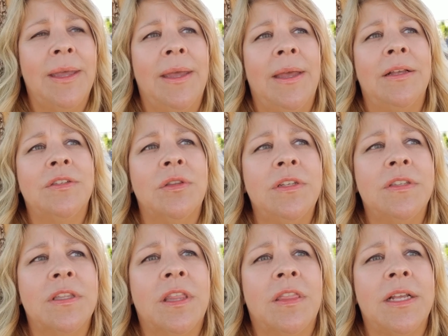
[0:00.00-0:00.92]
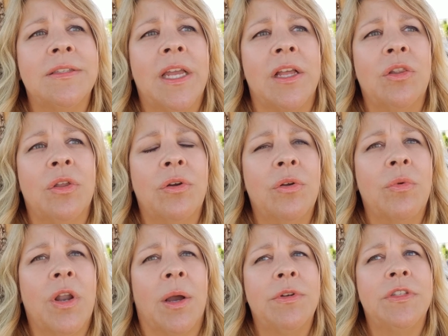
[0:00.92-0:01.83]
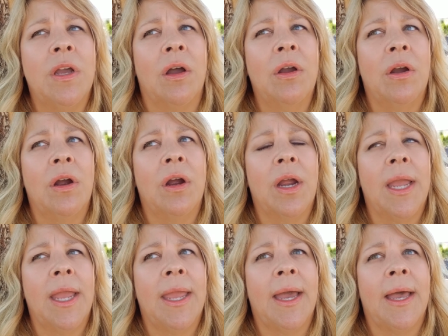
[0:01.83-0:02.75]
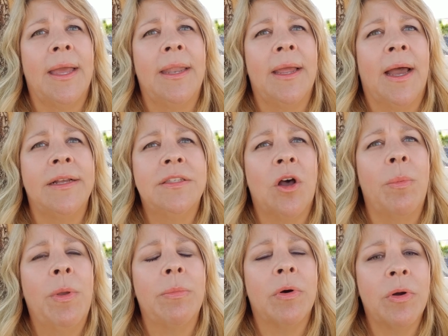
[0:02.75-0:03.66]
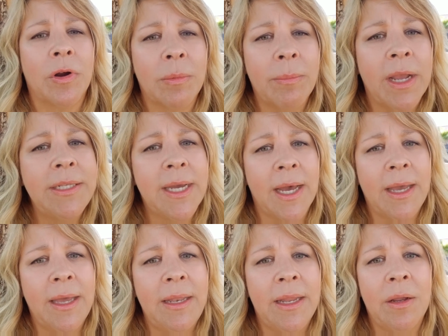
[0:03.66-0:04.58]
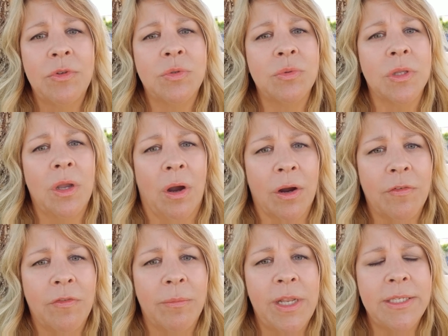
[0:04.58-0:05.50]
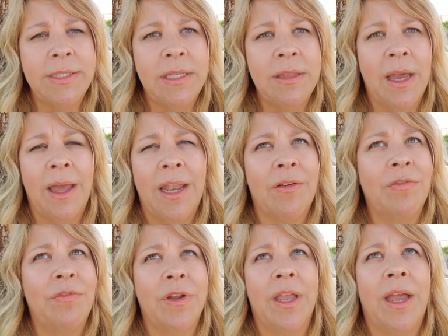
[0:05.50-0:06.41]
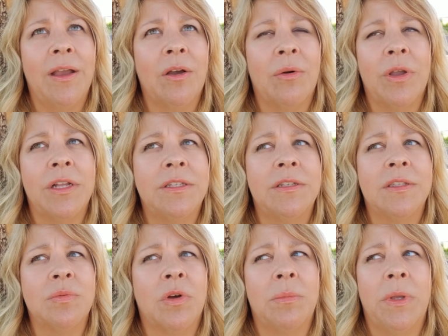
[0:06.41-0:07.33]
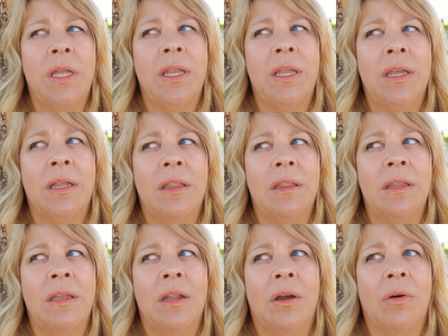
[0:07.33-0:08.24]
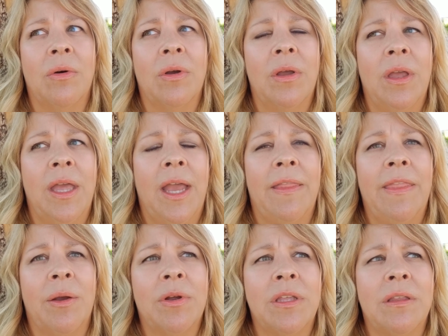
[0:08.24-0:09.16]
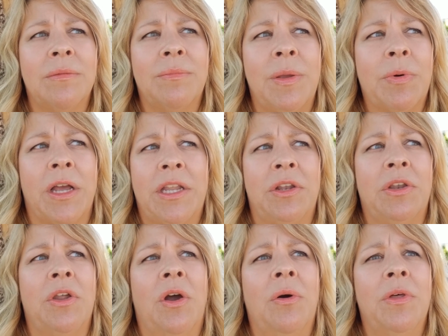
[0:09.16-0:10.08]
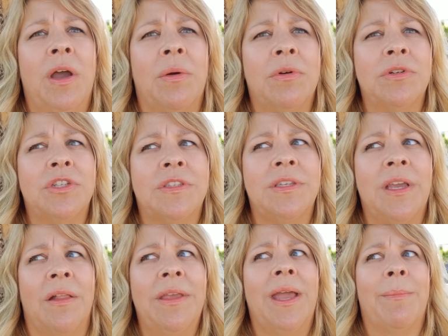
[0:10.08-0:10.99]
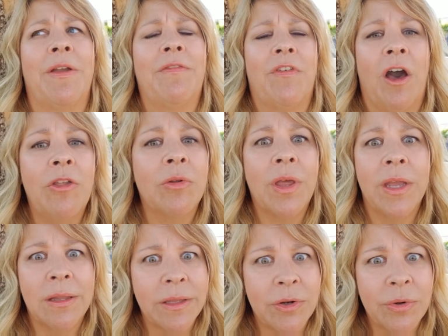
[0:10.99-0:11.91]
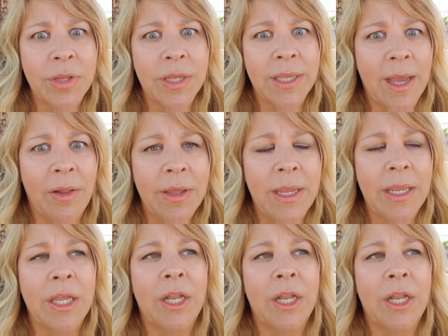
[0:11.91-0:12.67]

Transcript: So these are the things I learned when I was younger, and I saw people hurt my dad, and it was really hard for me to see that. And I never forget going into this one meeting, and, and they were people I didn't know that were just yelling at my father, like literally yelling,